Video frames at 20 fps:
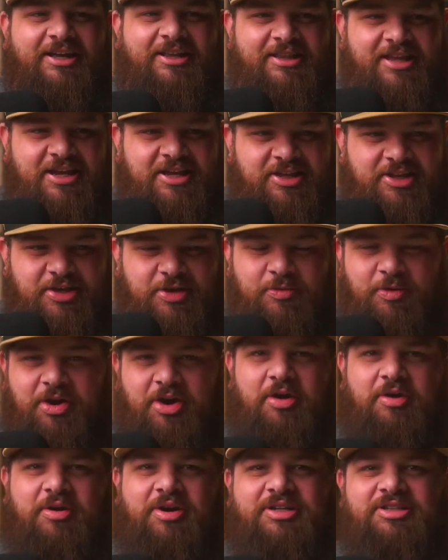that you
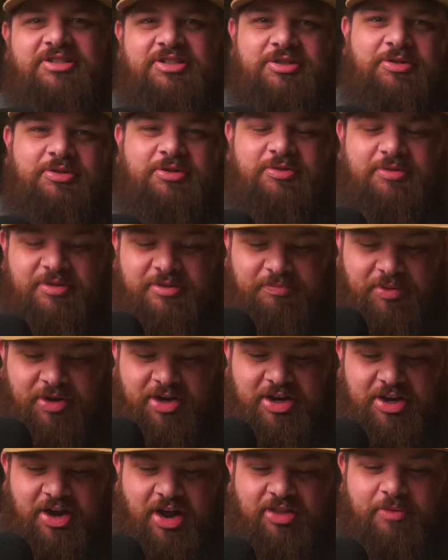were going to
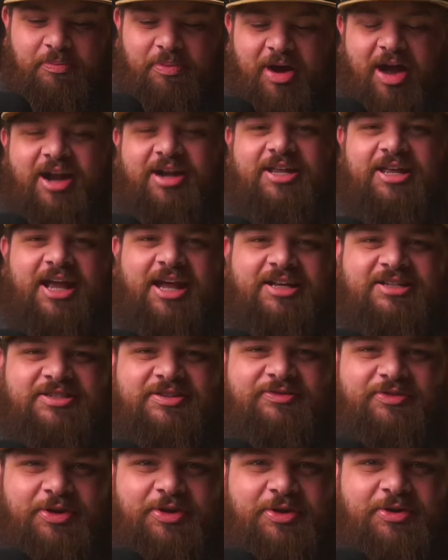put it on the
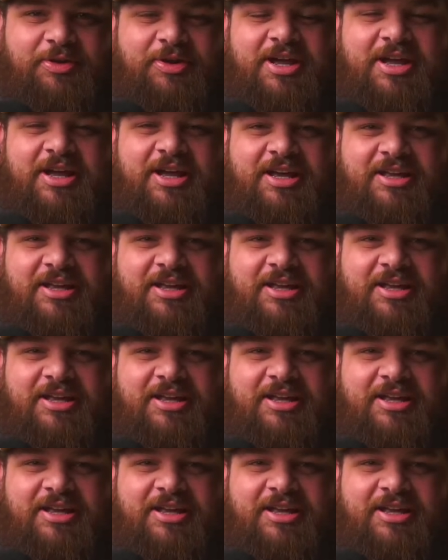podcast of who